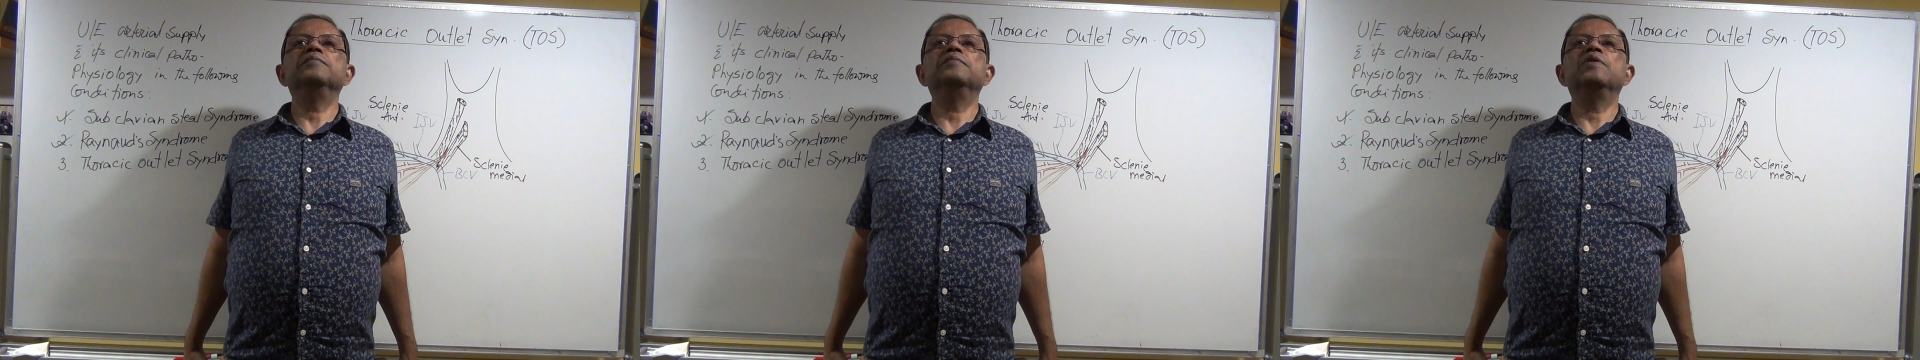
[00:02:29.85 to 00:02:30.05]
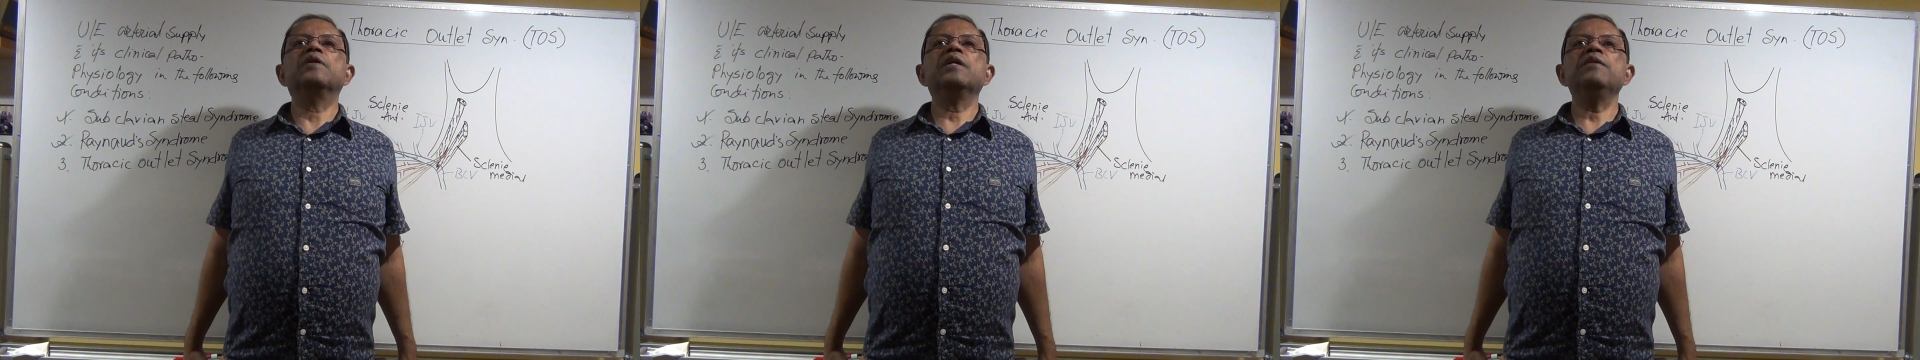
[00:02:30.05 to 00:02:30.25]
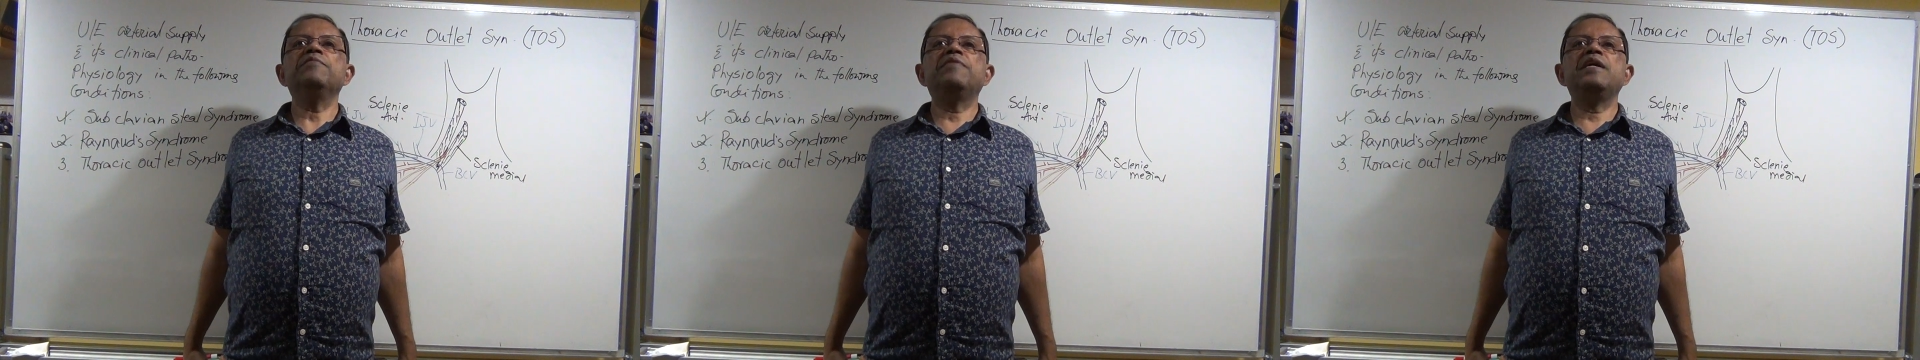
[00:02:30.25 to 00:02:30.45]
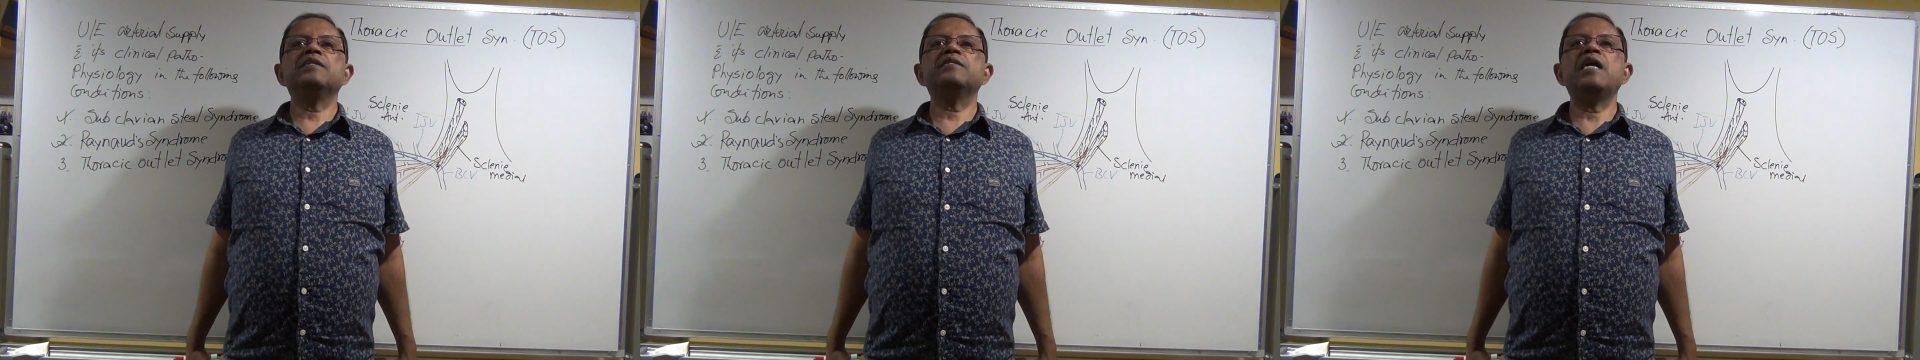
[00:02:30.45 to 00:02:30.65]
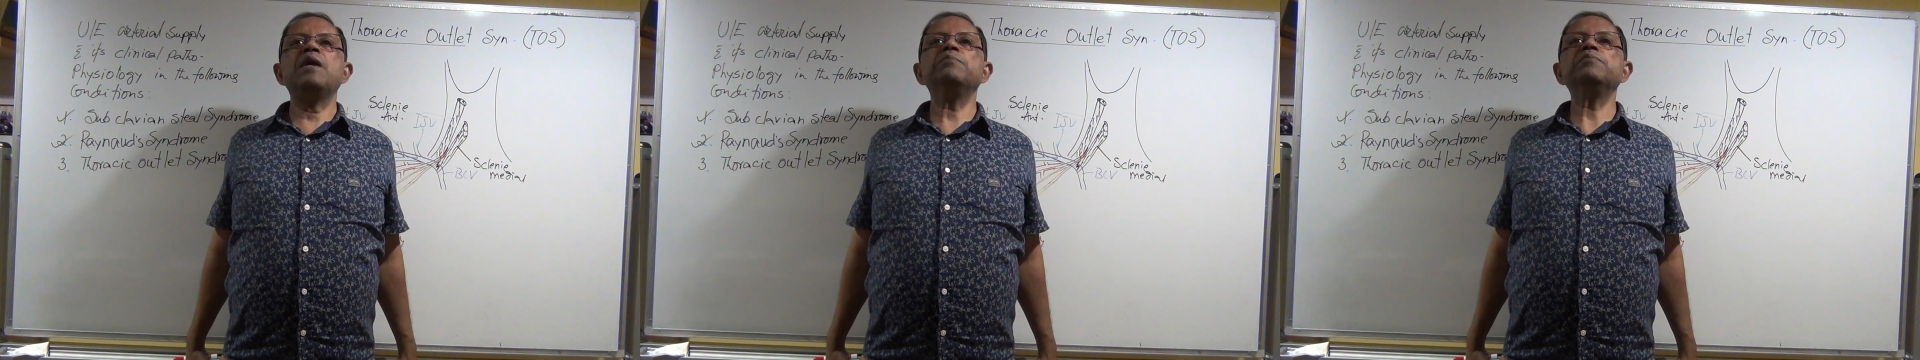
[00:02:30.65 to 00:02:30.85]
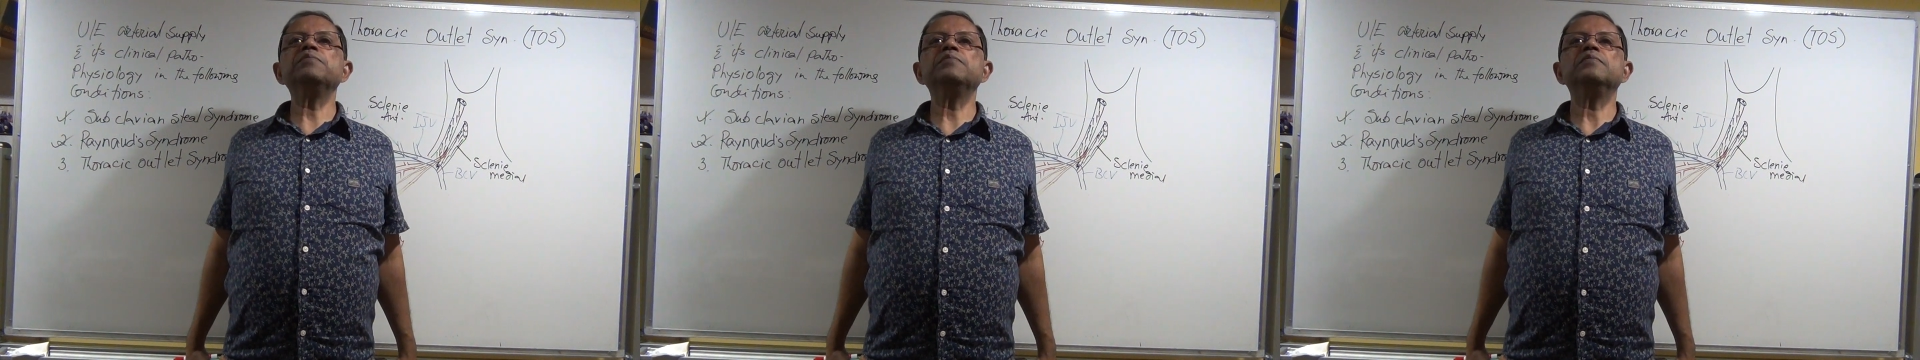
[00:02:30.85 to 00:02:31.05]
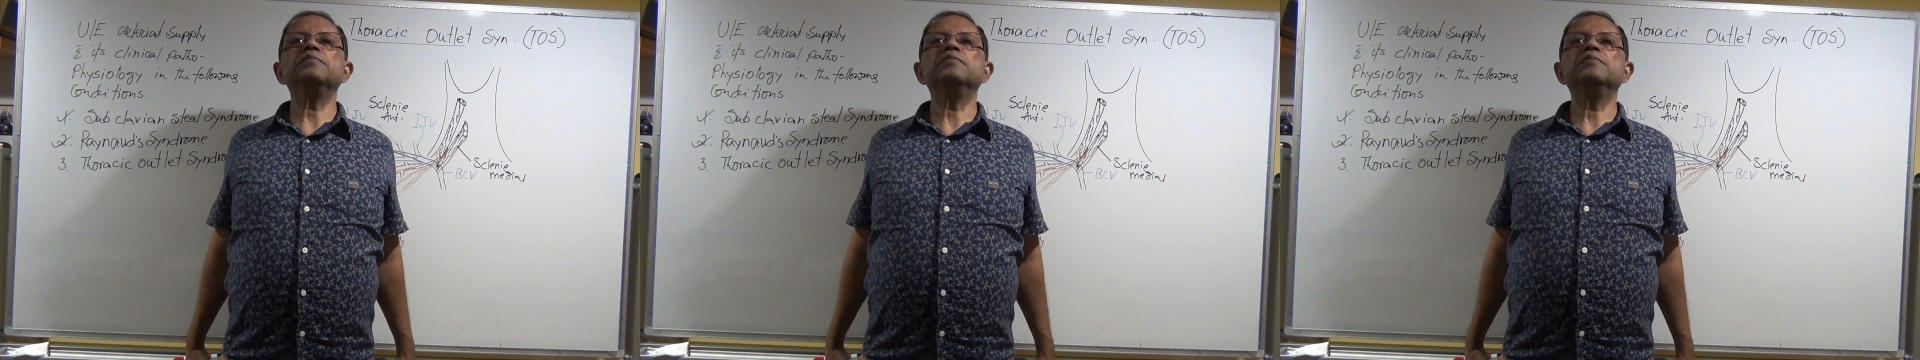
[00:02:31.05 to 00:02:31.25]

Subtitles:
Okay, face up,